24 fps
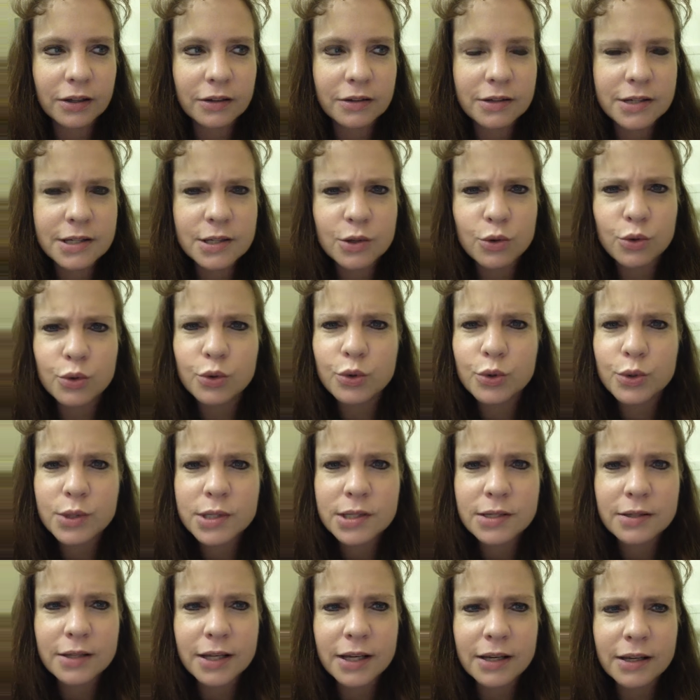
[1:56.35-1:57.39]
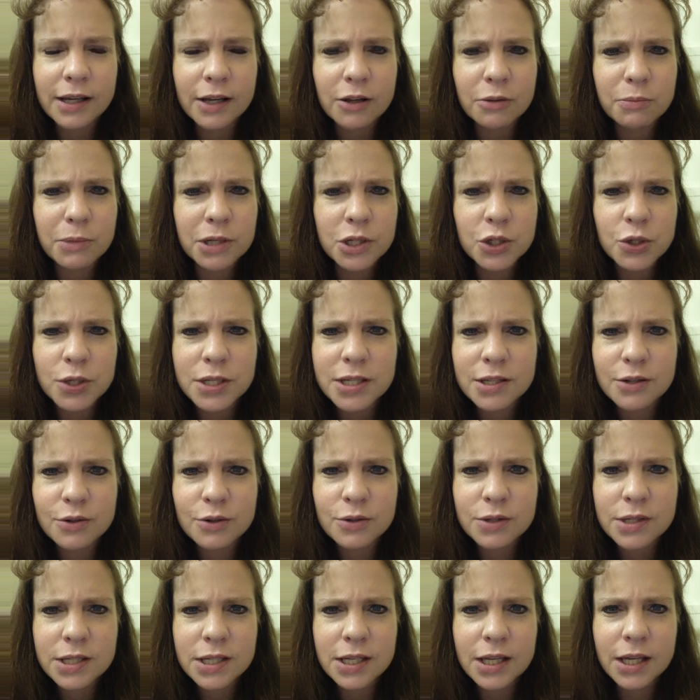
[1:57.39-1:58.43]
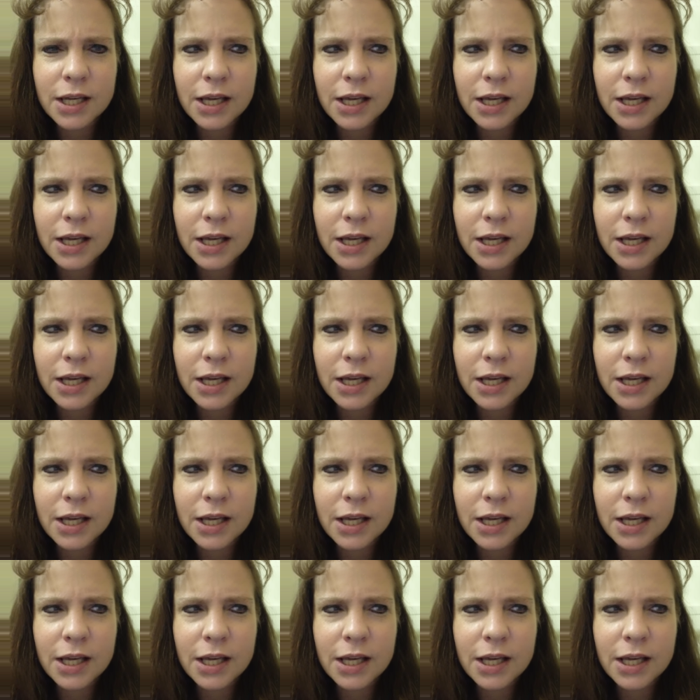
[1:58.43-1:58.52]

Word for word: schools, like elementary schools.